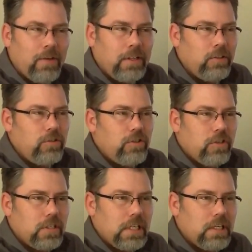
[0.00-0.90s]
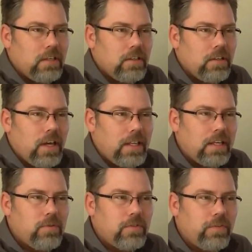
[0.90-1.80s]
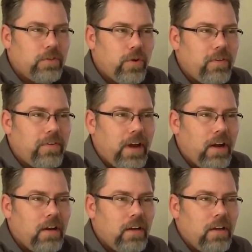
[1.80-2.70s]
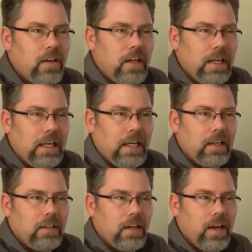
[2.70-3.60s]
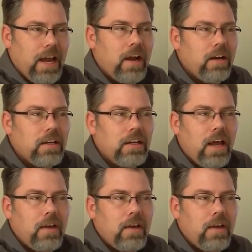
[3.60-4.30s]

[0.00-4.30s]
in New Jersey. I think it was for Toy Fair, and Eric